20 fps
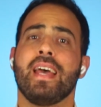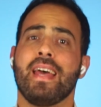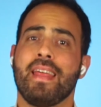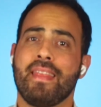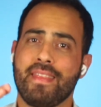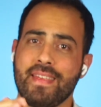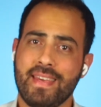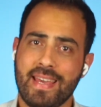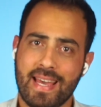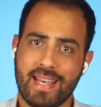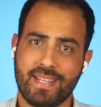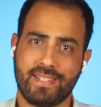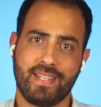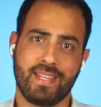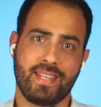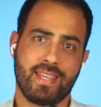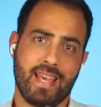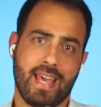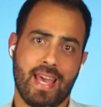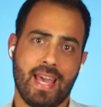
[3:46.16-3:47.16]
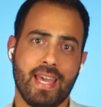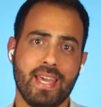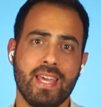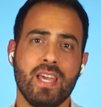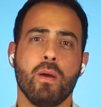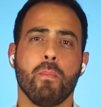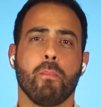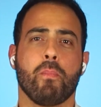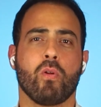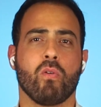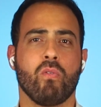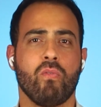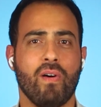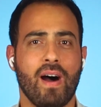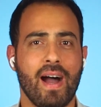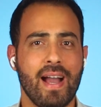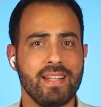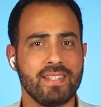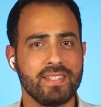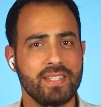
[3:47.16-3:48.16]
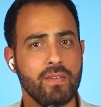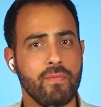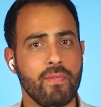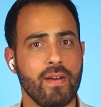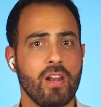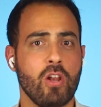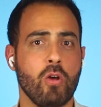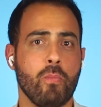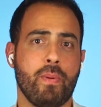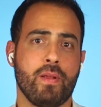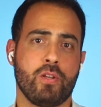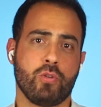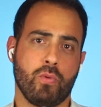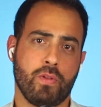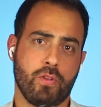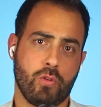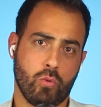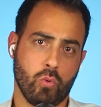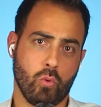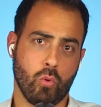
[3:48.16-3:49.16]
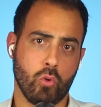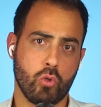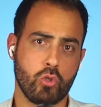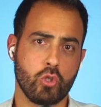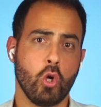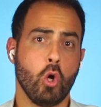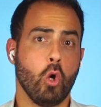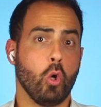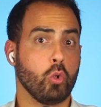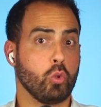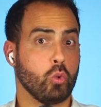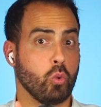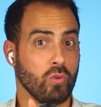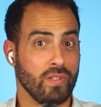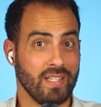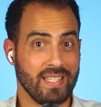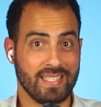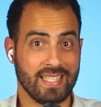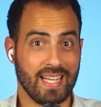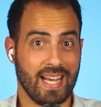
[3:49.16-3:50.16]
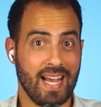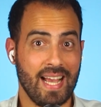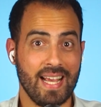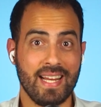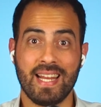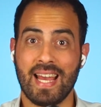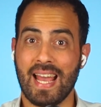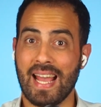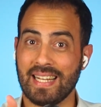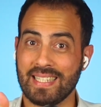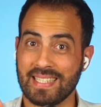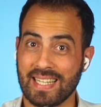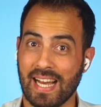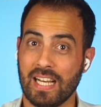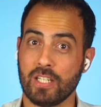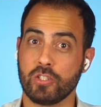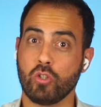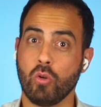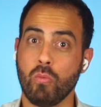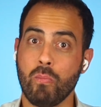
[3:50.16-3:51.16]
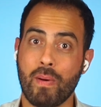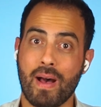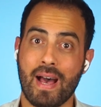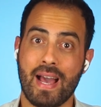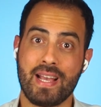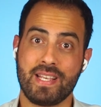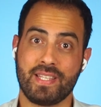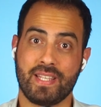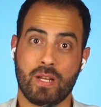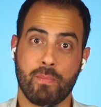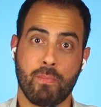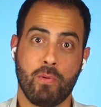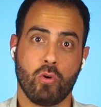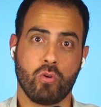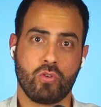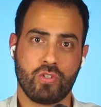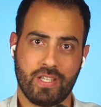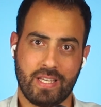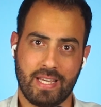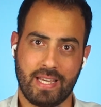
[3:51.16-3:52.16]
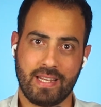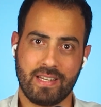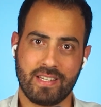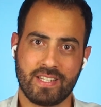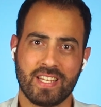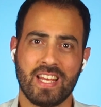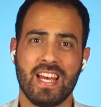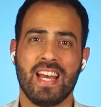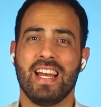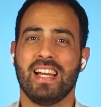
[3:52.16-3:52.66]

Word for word: The SDK provides developers with tools to design and customize their blockchains,